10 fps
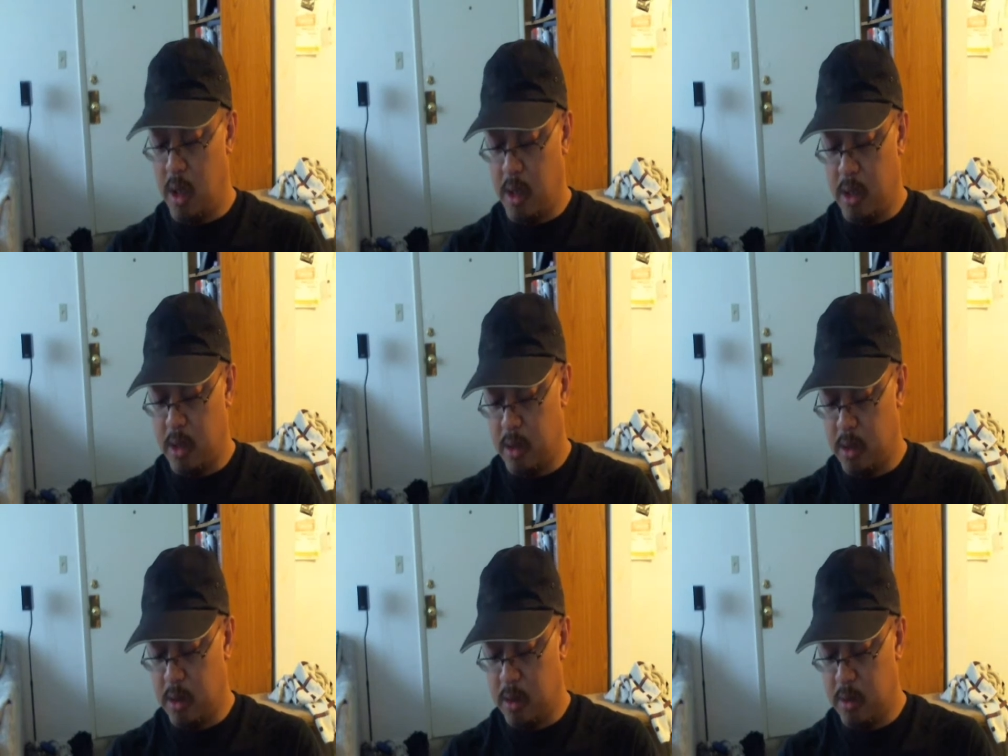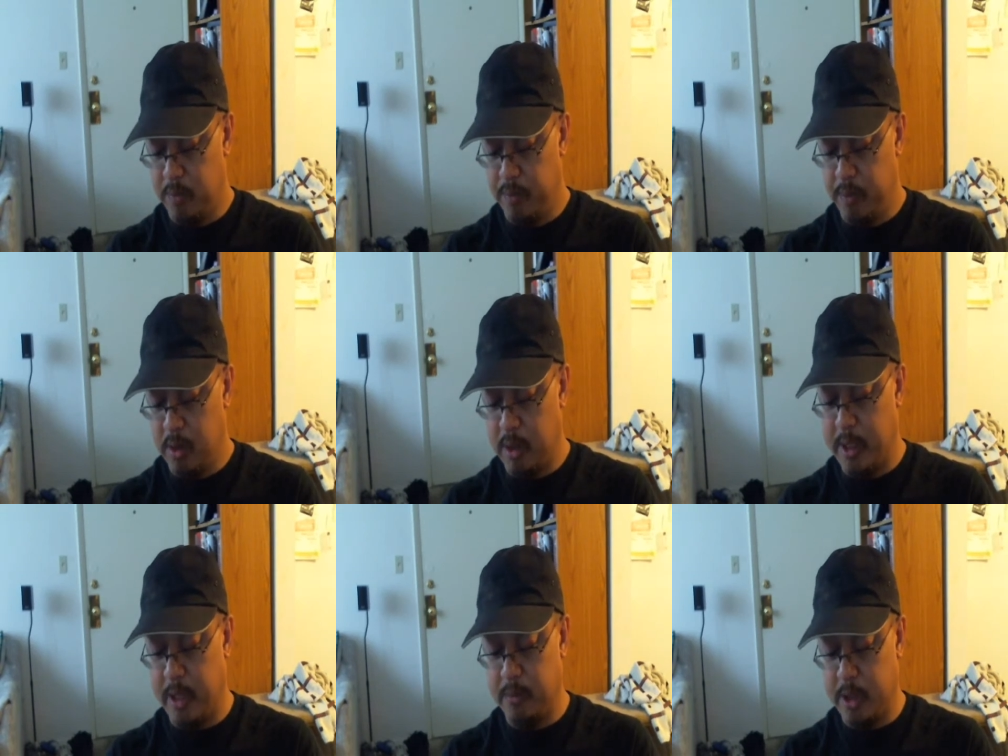a
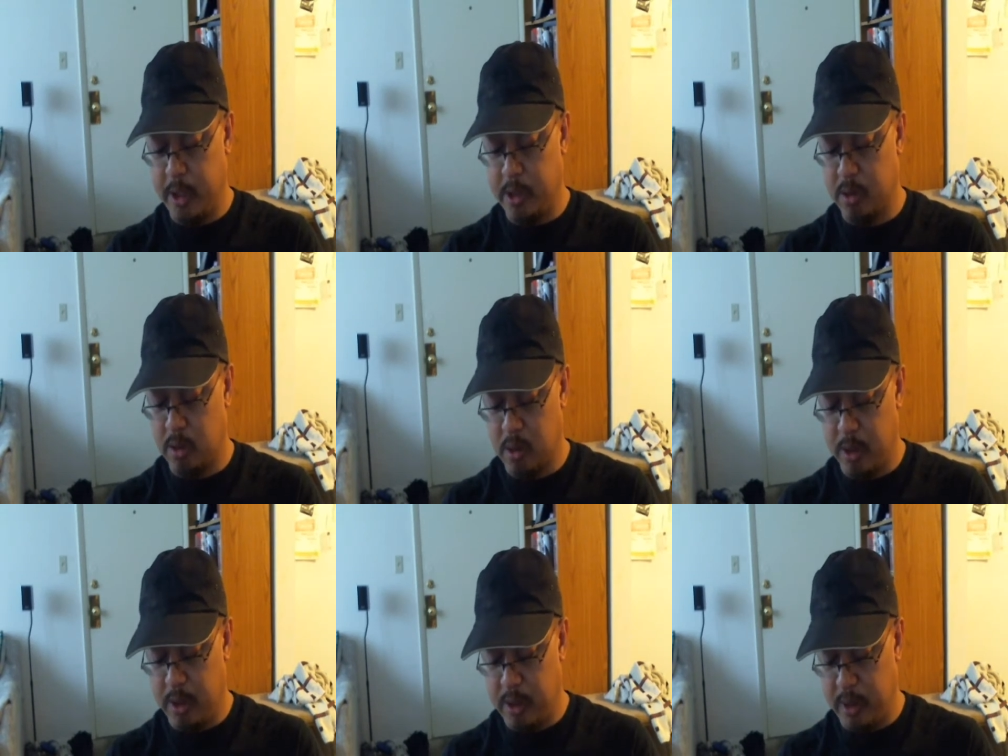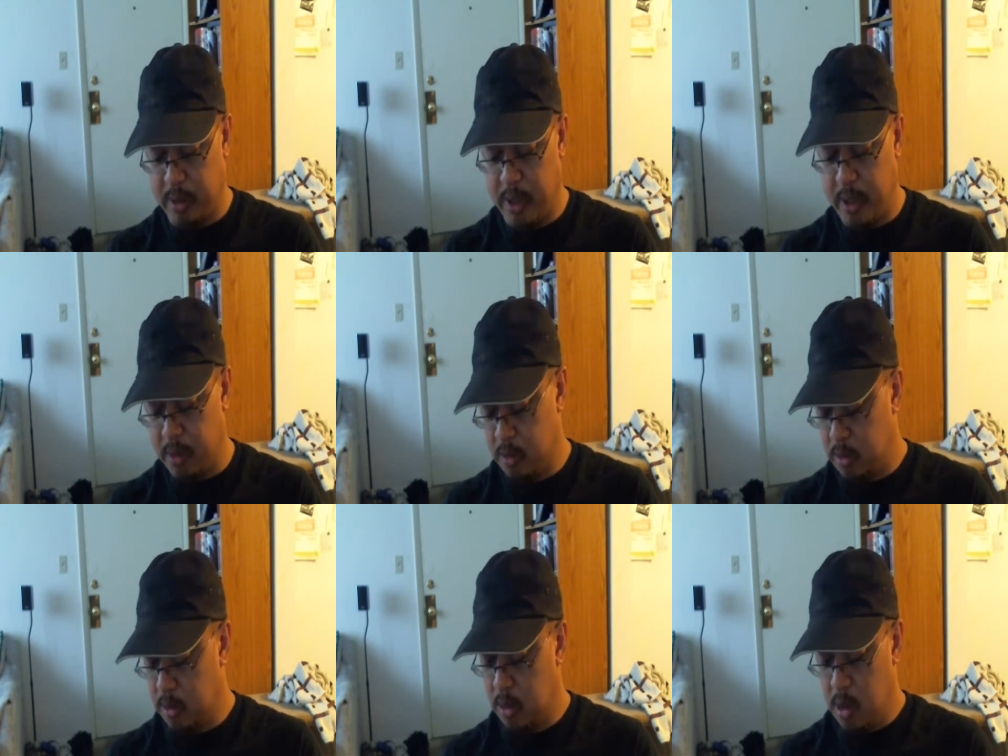game changer or anything like that,
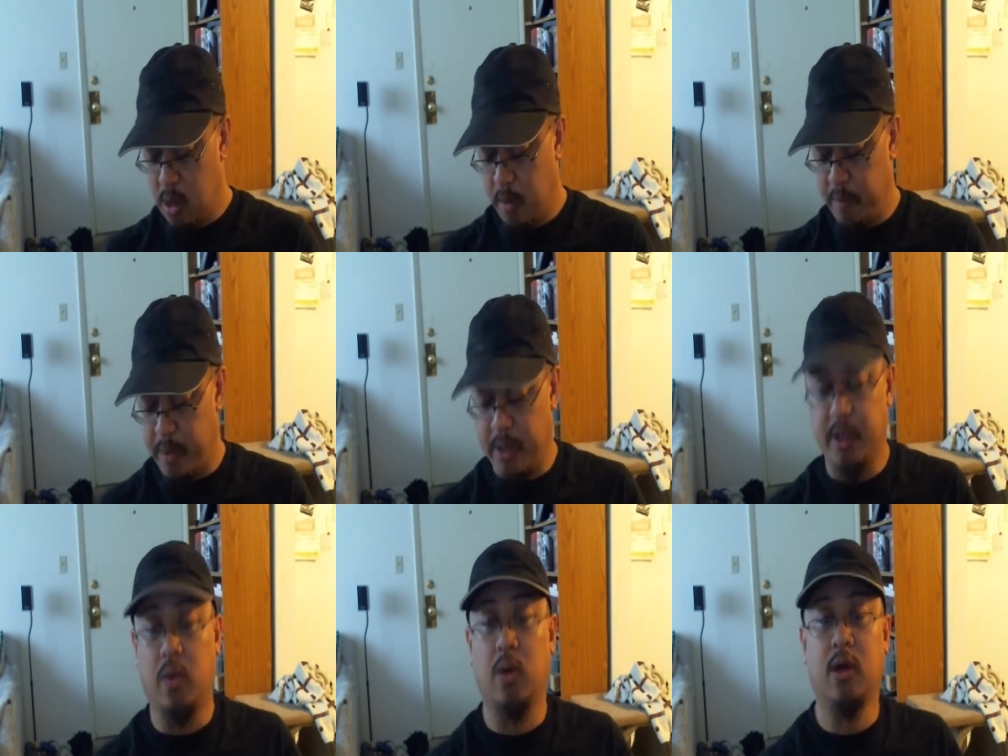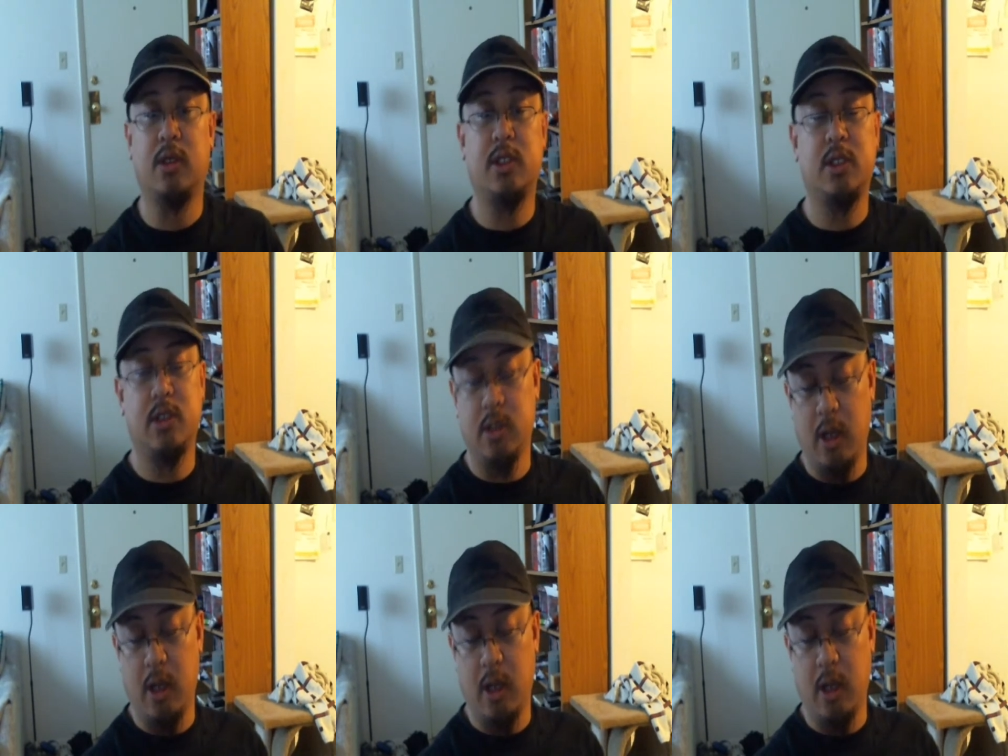but it works.